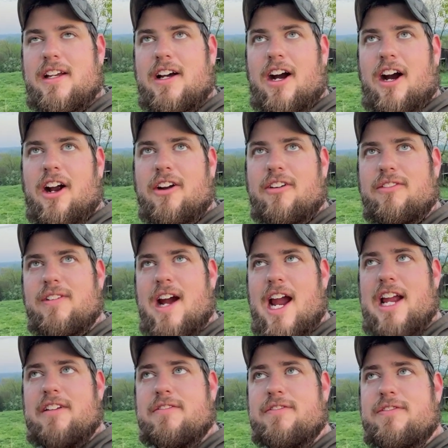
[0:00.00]
Our
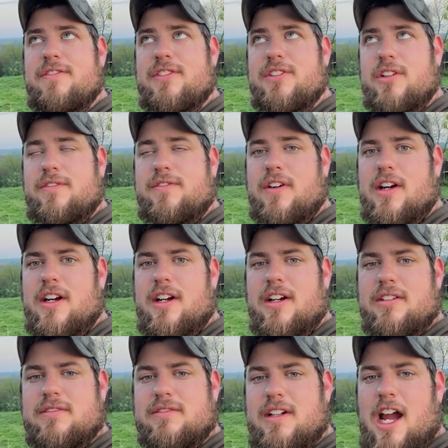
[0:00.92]
right
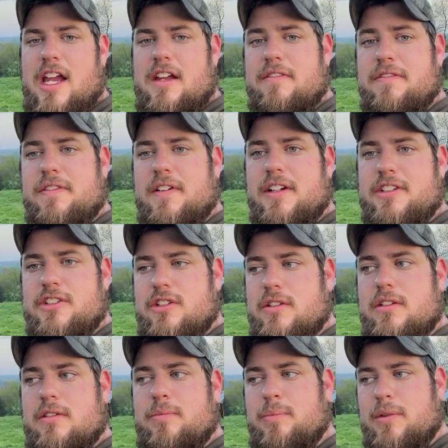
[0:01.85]
front
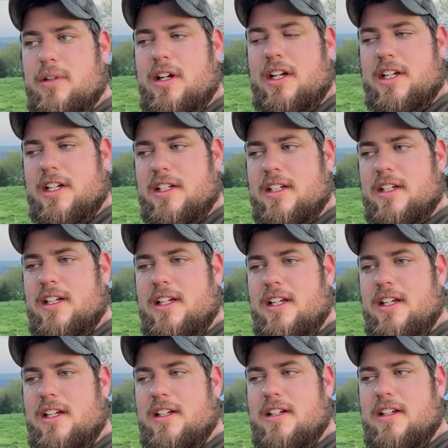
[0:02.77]
spring
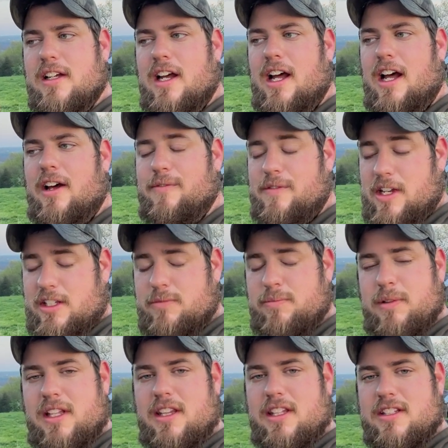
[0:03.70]
has
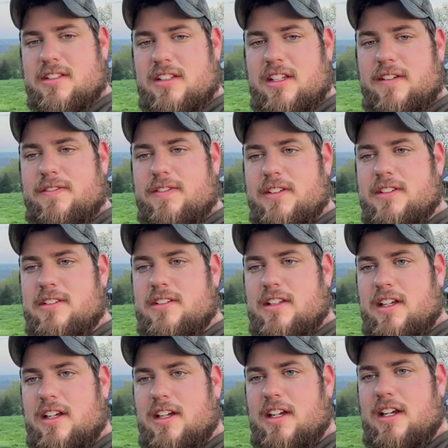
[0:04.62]
been the
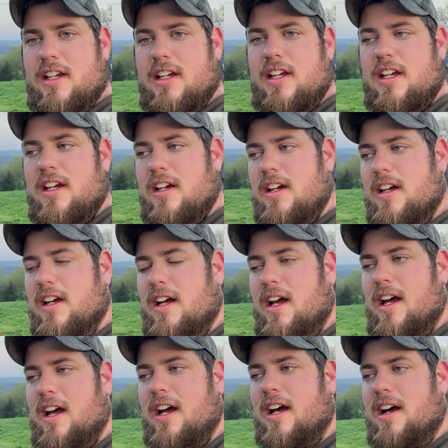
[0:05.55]
stiffest,
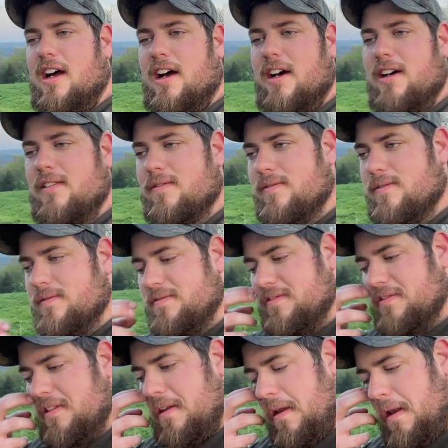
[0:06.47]
and
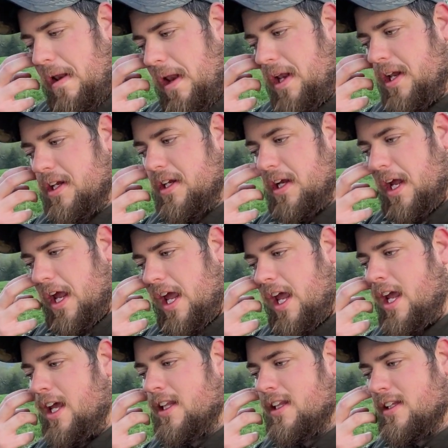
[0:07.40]

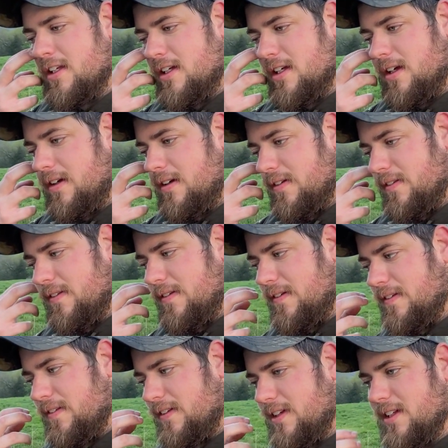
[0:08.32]
the
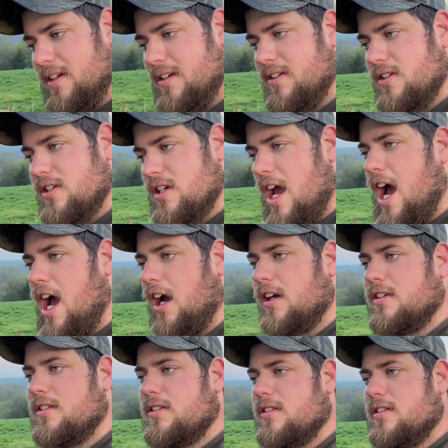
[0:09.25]

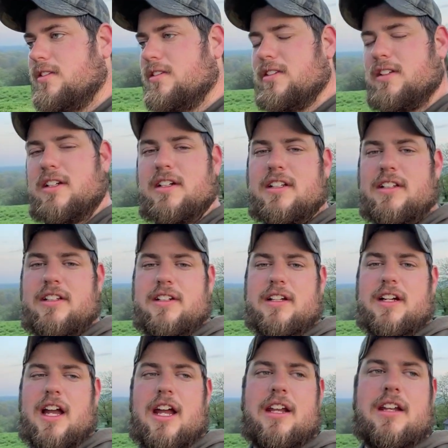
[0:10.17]
shocks
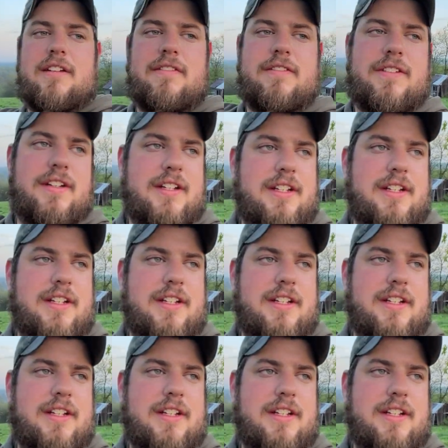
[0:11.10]
they're kind of